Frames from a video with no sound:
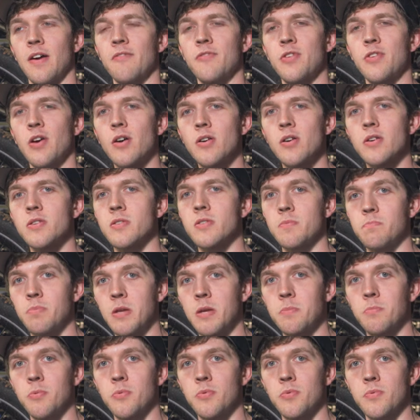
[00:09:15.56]
I've talked to some
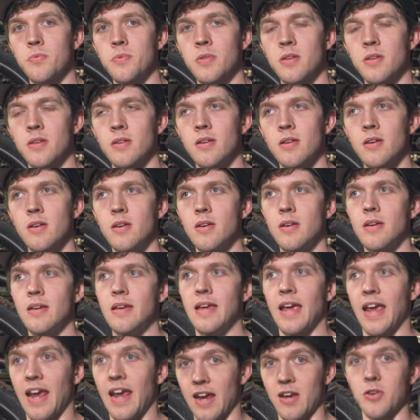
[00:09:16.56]
people that
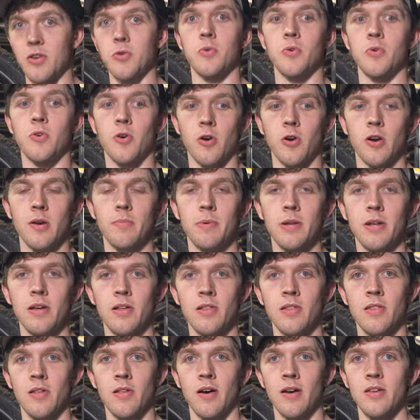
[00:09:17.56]
handle carbon
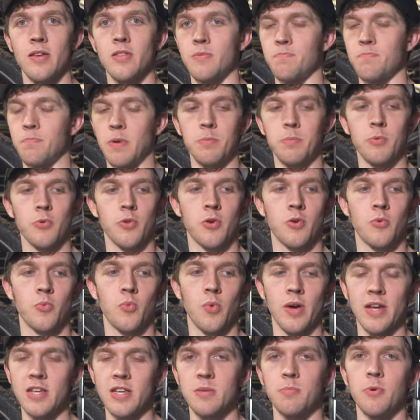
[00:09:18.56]
a lot, people that are
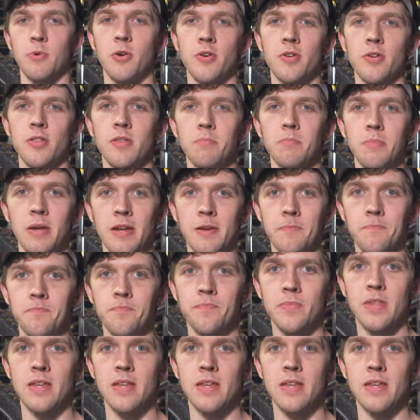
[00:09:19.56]
way smarter than me.